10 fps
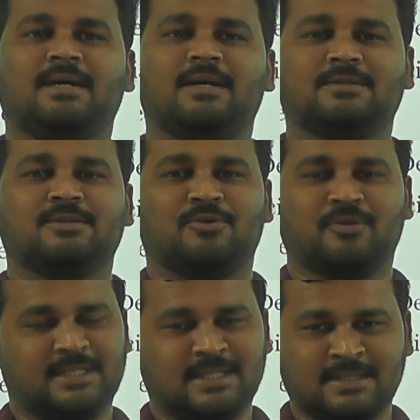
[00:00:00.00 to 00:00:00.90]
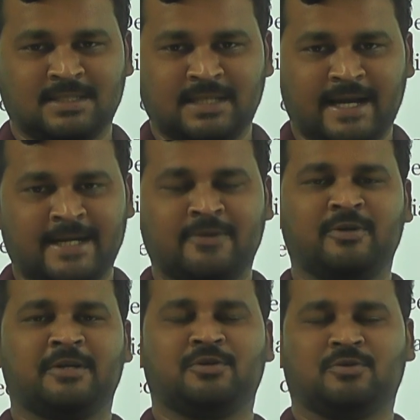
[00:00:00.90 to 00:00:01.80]
So this is the second
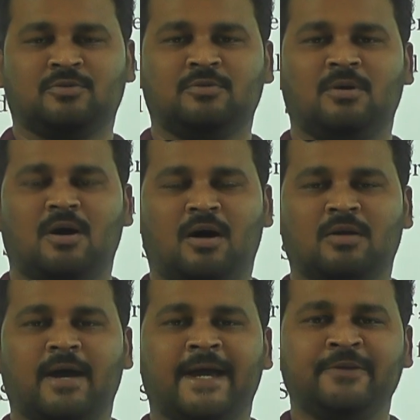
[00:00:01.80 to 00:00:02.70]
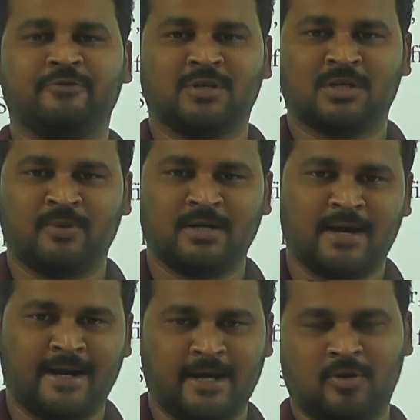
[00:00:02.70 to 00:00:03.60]
video on environment
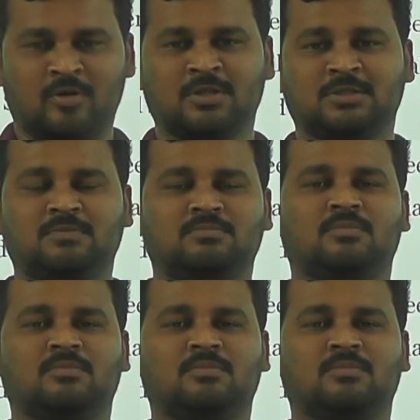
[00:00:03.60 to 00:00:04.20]
and ecology.